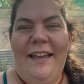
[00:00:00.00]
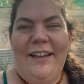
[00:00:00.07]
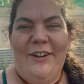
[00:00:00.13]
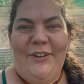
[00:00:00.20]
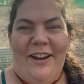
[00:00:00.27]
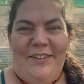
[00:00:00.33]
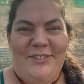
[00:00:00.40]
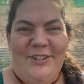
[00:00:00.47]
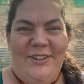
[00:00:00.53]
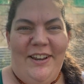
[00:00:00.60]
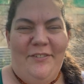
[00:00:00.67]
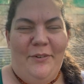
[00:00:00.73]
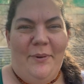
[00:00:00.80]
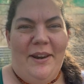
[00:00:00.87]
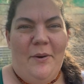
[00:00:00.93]
Good afternoon,
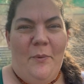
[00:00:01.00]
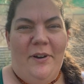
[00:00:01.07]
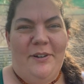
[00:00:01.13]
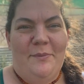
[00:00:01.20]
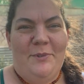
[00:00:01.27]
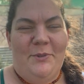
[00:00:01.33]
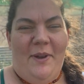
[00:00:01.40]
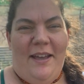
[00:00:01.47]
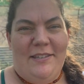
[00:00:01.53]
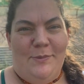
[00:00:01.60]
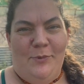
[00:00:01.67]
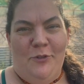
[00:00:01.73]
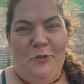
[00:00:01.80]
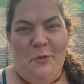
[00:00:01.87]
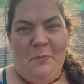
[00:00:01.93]
everyone. Welcome to Our
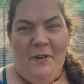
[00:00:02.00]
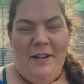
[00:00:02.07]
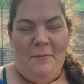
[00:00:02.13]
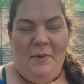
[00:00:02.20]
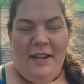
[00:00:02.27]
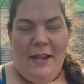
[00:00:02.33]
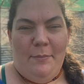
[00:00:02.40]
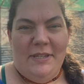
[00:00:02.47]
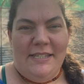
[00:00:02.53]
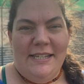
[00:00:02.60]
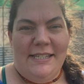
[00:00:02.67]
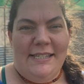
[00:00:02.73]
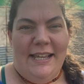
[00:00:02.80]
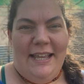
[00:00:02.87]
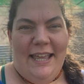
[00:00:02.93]
Small Footprint. My name is
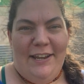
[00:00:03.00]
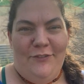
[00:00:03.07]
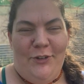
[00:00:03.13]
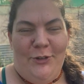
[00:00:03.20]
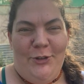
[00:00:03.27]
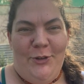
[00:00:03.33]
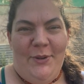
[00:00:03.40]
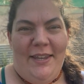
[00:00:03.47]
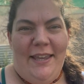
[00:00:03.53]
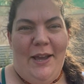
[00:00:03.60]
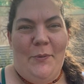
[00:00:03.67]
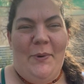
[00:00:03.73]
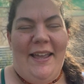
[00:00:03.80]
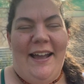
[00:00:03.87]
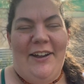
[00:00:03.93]
Nyssa, and if you're new
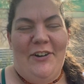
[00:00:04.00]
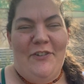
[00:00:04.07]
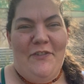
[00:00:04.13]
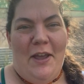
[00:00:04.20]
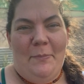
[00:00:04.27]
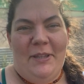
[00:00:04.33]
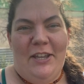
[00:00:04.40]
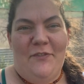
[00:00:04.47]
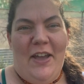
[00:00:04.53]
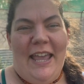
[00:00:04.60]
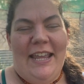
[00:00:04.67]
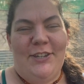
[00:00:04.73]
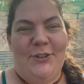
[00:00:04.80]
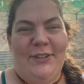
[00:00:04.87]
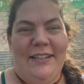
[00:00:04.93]
here, we are a family of
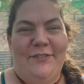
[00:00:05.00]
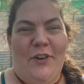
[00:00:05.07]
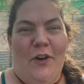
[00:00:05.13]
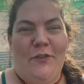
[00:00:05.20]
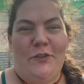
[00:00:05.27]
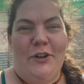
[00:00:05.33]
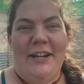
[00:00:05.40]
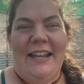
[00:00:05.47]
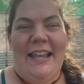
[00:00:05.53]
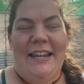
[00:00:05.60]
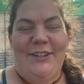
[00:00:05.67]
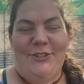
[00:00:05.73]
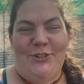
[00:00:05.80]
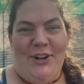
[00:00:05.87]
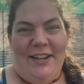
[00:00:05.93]
eight who live off-grid
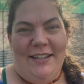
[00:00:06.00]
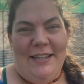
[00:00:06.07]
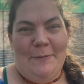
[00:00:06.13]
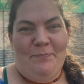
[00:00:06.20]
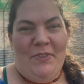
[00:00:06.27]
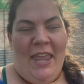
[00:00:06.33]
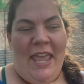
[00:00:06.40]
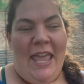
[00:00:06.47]
in Australia.